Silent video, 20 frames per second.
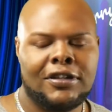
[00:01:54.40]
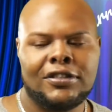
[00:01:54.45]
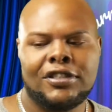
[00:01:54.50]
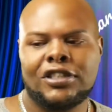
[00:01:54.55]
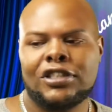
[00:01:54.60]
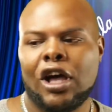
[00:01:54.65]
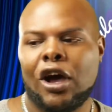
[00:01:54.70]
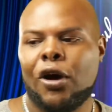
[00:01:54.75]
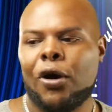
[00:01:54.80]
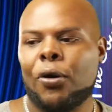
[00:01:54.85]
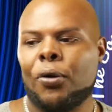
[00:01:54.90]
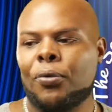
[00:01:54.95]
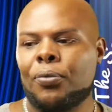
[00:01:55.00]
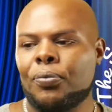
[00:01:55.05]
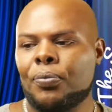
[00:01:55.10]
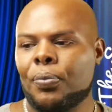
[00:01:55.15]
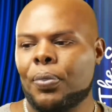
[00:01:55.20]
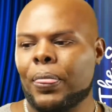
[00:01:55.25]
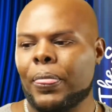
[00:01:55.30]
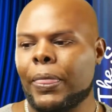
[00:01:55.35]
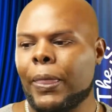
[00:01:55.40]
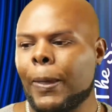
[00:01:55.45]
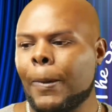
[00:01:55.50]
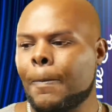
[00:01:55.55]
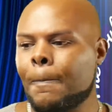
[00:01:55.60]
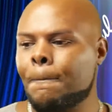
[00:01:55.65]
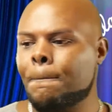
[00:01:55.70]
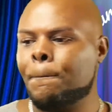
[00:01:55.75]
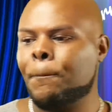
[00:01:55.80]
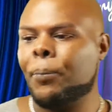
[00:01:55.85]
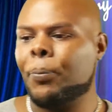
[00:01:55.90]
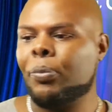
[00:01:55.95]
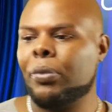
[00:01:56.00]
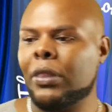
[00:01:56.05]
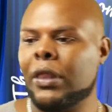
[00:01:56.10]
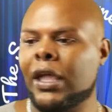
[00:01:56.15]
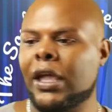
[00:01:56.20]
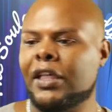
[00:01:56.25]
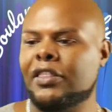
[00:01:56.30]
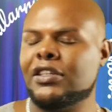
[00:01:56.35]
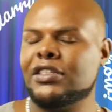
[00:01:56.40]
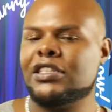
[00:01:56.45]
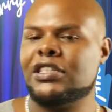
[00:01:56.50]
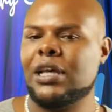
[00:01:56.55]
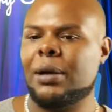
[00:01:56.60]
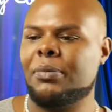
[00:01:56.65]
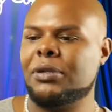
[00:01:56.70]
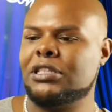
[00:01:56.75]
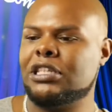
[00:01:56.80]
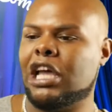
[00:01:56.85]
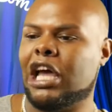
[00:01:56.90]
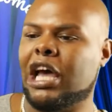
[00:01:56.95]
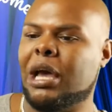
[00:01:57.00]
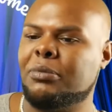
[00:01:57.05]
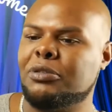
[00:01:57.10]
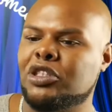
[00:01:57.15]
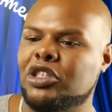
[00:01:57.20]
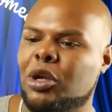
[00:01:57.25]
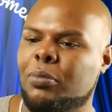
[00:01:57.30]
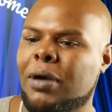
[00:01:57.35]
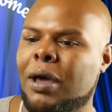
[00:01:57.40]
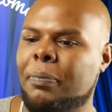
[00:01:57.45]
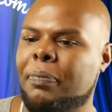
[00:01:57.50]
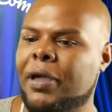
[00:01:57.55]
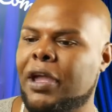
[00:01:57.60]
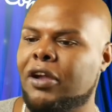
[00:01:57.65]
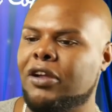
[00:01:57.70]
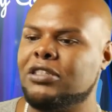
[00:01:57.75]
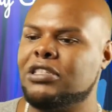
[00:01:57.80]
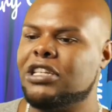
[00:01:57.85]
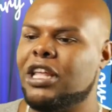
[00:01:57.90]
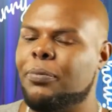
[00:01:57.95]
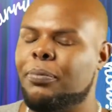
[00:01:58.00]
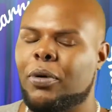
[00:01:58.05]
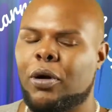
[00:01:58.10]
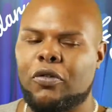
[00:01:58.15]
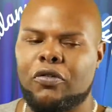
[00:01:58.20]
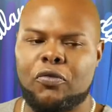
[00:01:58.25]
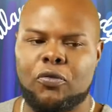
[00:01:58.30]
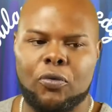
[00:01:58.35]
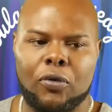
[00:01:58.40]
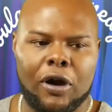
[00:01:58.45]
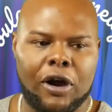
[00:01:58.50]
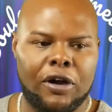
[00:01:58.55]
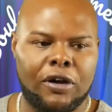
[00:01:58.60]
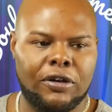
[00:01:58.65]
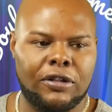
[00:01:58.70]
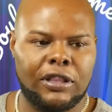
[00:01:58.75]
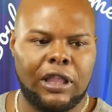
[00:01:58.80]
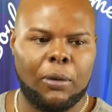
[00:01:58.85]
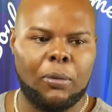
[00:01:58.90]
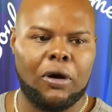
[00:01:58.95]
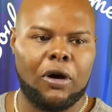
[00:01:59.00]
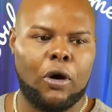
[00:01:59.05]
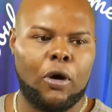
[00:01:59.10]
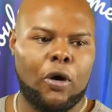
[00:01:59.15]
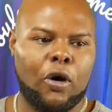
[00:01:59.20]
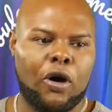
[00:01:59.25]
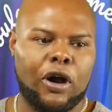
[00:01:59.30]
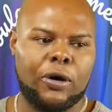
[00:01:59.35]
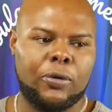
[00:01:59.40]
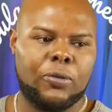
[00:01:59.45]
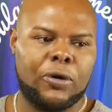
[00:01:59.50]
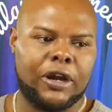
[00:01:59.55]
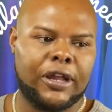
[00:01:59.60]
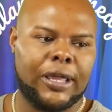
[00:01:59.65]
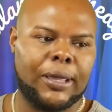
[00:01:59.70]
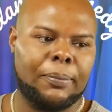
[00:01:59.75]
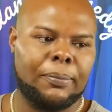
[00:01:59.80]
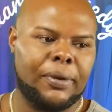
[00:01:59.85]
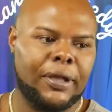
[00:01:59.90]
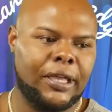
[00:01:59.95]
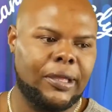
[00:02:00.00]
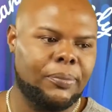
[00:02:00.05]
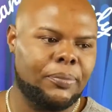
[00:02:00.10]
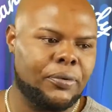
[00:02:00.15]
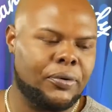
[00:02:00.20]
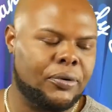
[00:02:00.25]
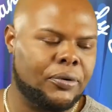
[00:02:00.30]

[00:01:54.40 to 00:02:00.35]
So, in the summer times, you know, my parents, they both worked. They were hard-working people.